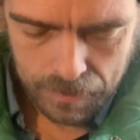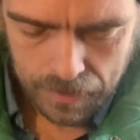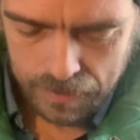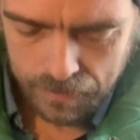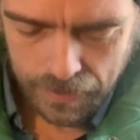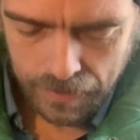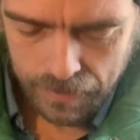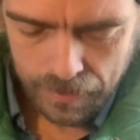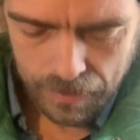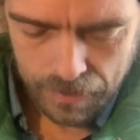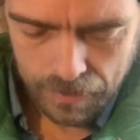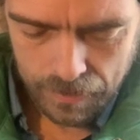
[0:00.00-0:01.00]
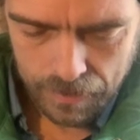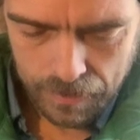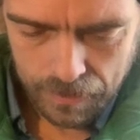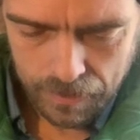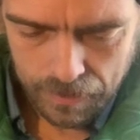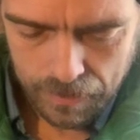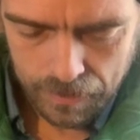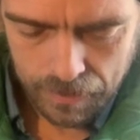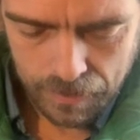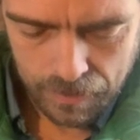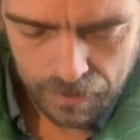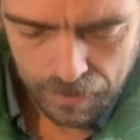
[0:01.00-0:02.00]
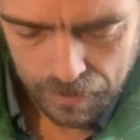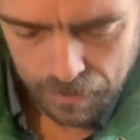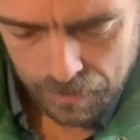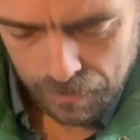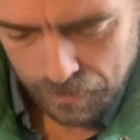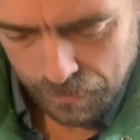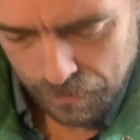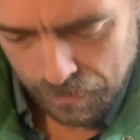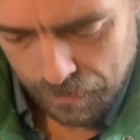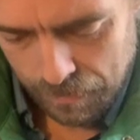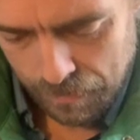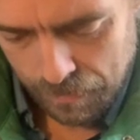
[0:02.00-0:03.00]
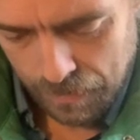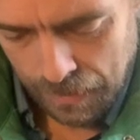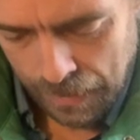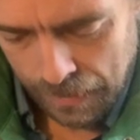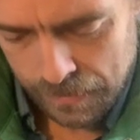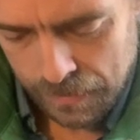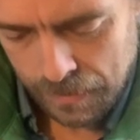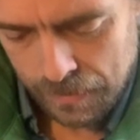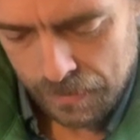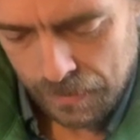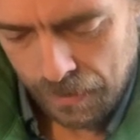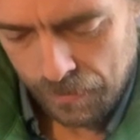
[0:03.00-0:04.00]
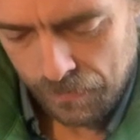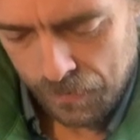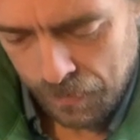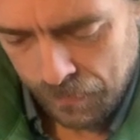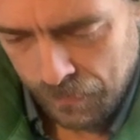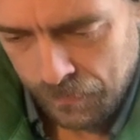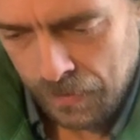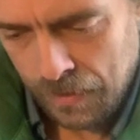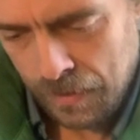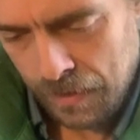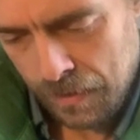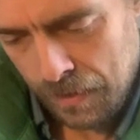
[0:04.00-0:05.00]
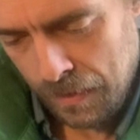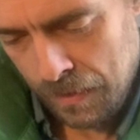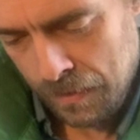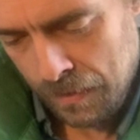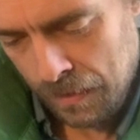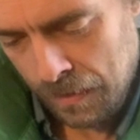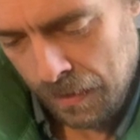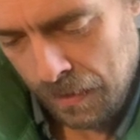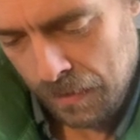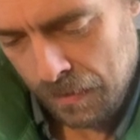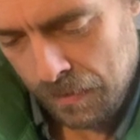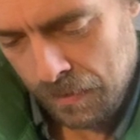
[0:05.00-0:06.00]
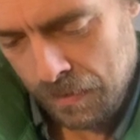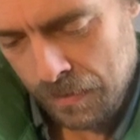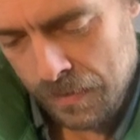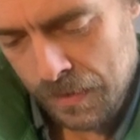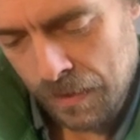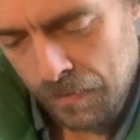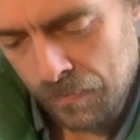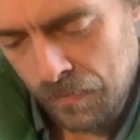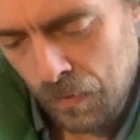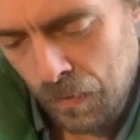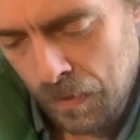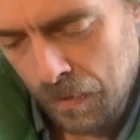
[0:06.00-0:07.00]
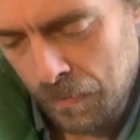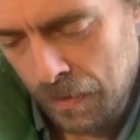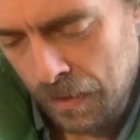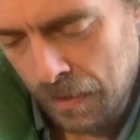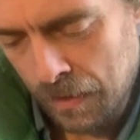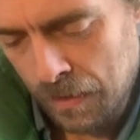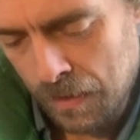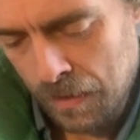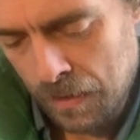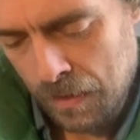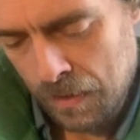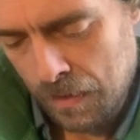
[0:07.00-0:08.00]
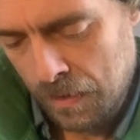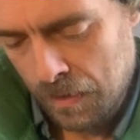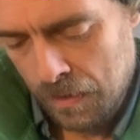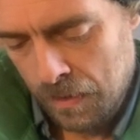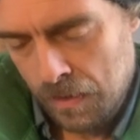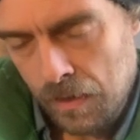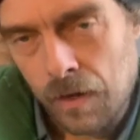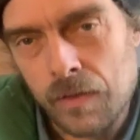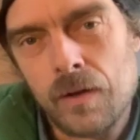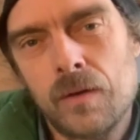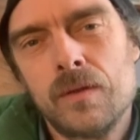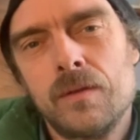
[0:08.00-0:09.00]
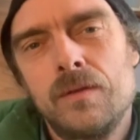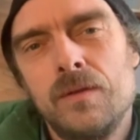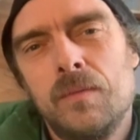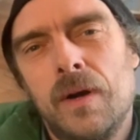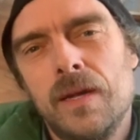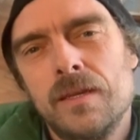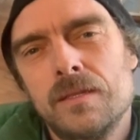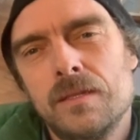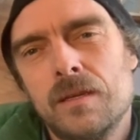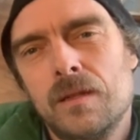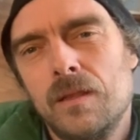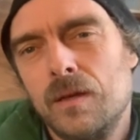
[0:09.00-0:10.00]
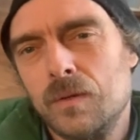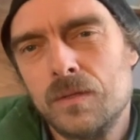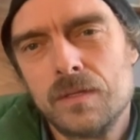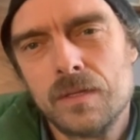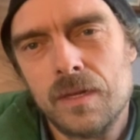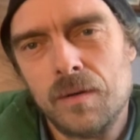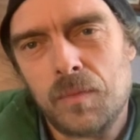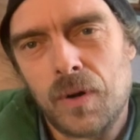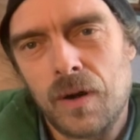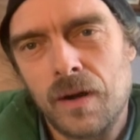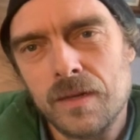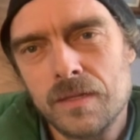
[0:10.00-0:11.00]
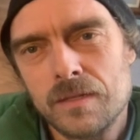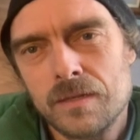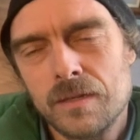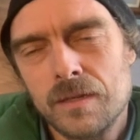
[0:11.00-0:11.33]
about it. The Cult Access at $359 and the Kink Launch at $409 are the only two bikes close in price.